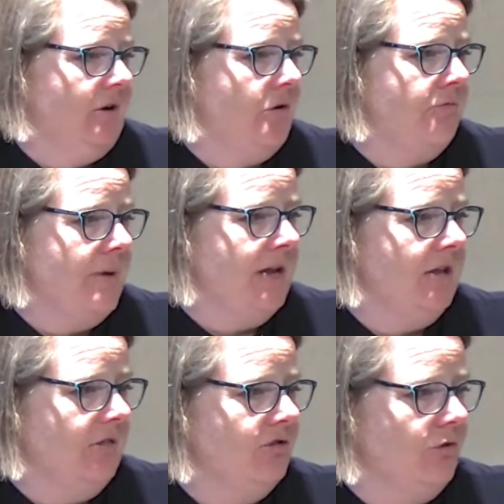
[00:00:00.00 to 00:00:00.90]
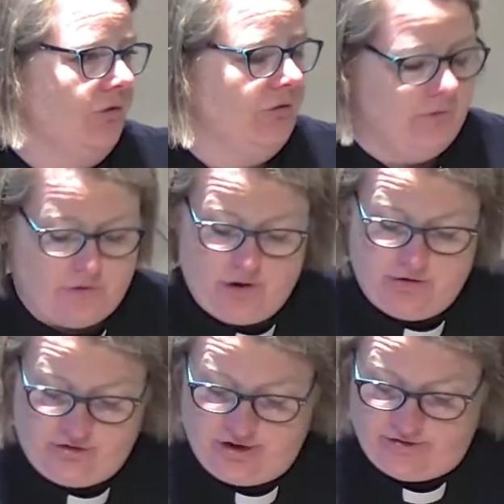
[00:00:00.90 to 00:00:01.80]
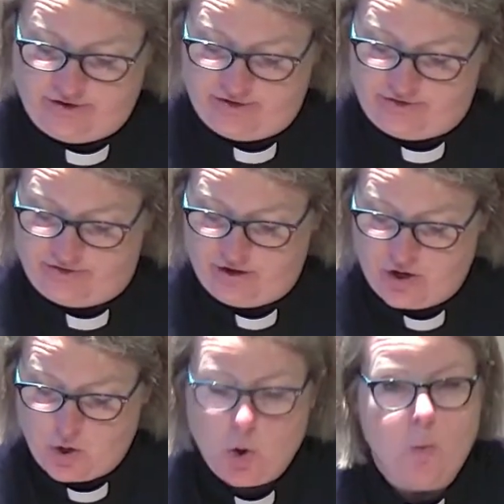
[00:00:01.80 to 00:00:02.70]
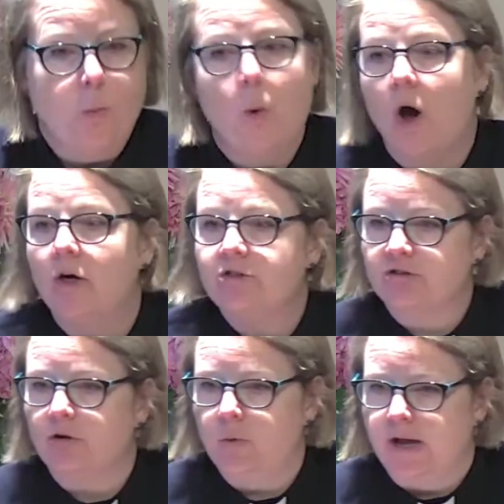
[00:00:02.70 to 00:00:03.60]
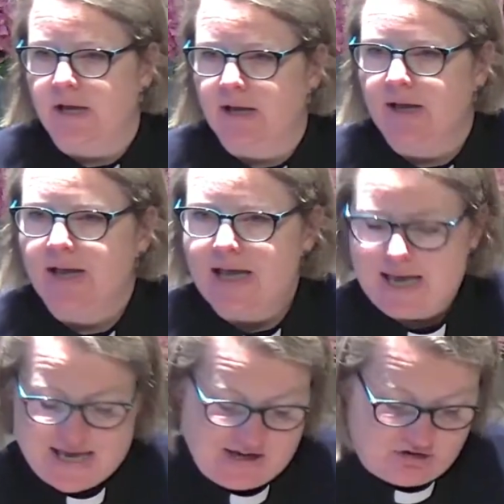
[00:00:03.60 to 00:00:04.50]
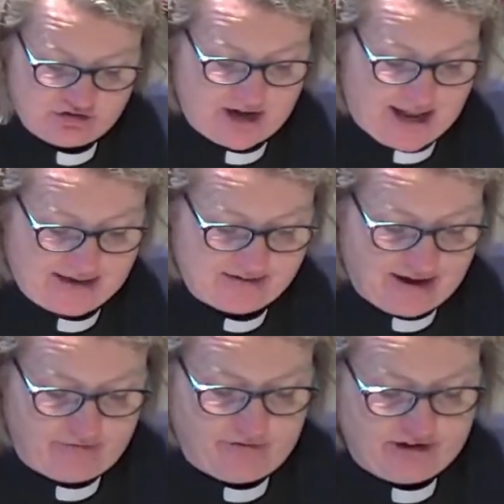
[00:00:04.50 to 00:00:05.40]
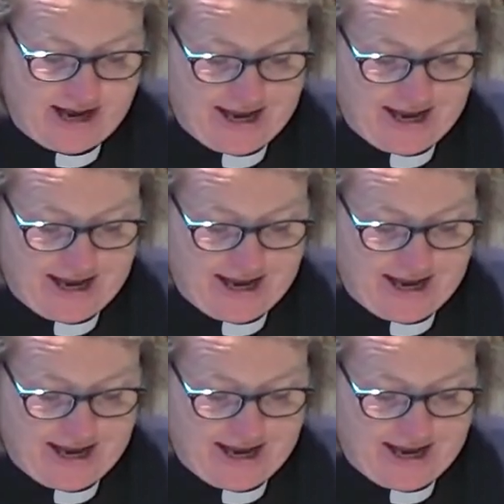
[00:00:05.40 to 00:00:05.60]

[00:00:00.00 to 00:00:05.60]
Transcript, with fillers: of making the choice to follow Jesus worth doing each and every